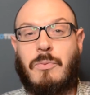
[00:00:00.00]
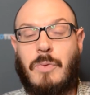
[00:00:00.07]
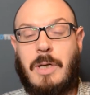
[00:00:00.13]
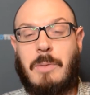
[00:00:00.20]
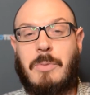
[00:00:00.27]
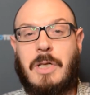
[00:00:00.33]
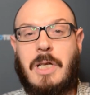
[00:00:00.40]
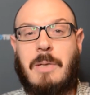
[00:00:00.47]

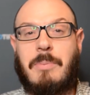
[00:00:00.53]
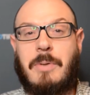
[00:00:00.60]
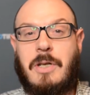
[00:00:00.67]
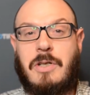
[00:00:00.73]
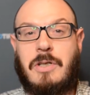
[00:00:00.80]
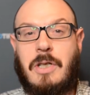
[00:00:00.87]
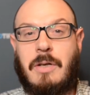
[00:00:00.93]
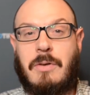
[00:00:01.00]
real money by
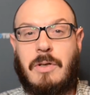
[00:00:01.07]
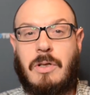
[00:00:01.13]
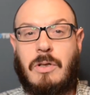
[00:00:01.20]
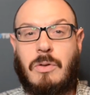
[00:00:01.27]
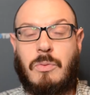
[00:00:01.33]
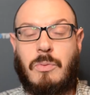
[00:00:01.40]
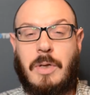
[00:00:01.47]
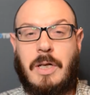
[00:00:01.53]
sharing
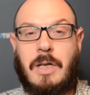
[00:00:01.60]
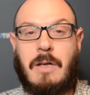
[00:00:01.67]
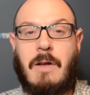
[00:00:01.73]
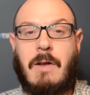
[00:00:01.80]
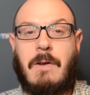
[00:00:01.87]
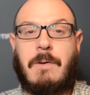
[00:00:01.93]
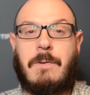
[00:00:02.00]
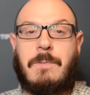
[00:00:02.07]
your winning
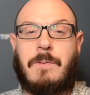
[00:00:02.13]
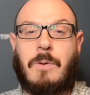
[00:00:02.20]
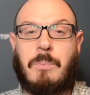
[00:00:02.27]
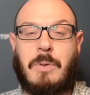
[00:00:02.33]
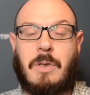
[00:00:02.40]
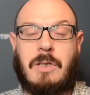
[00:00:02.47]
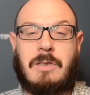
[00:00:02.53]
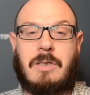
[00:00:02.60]

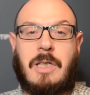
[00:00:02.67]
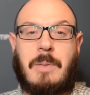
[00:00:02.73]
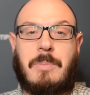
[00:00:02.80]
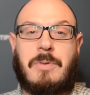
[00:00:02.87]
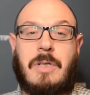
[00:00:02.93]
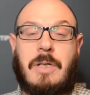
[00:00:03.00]
football tips.